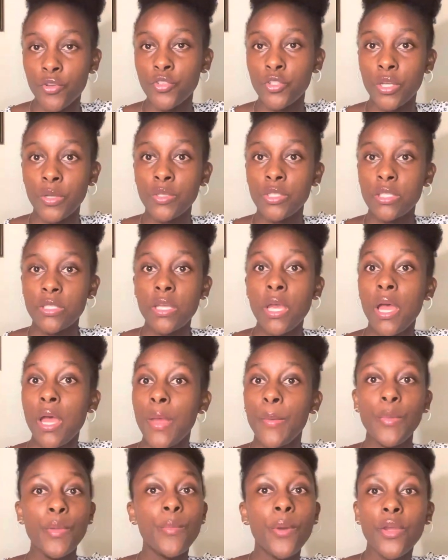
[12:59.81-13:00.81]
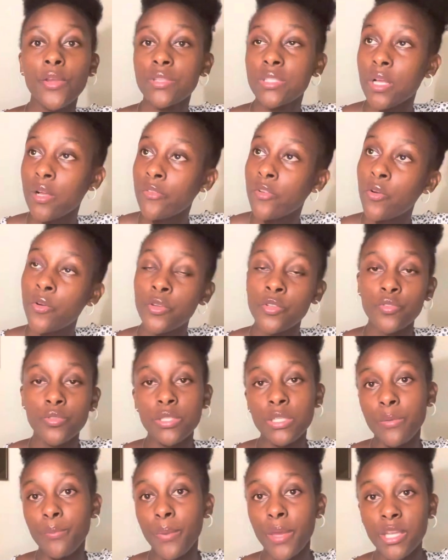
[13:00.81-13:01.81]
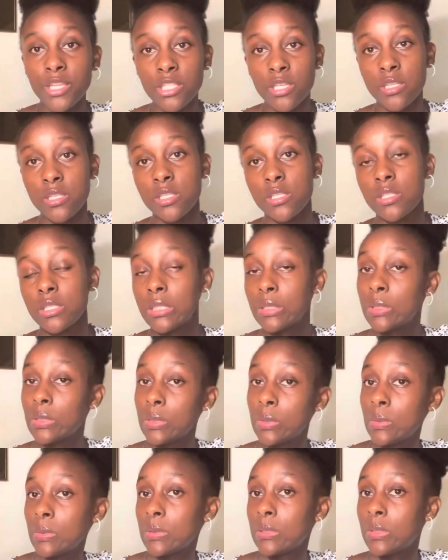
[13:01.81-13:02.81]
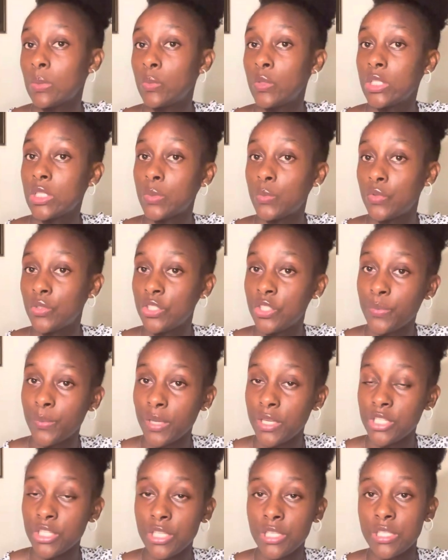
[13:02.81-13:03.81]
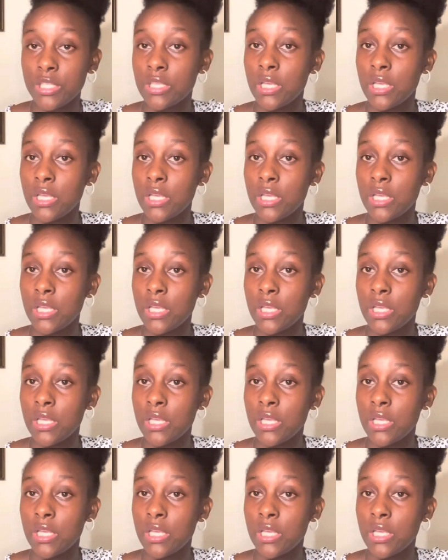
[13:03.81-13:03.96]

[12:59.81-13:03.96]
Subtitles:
You can just be by yourself, going to see patients, you know, the rich bougie patients,